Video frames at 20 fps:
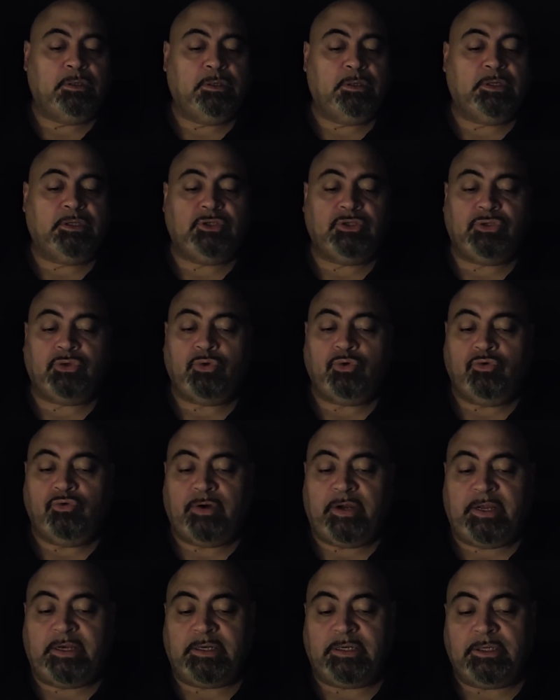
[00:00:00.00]
It is so
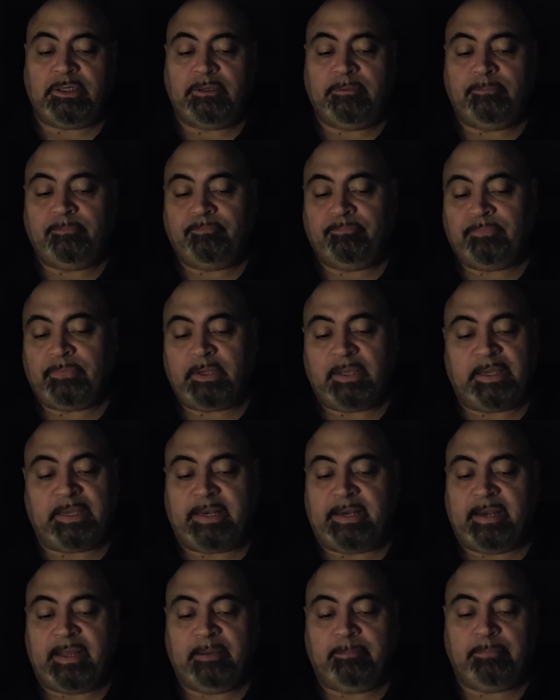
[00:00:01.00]
great, it
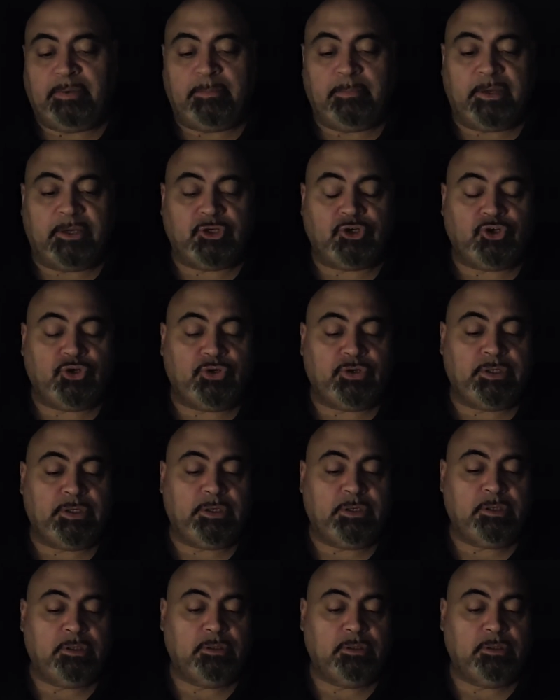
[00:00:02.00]
cannot be measured.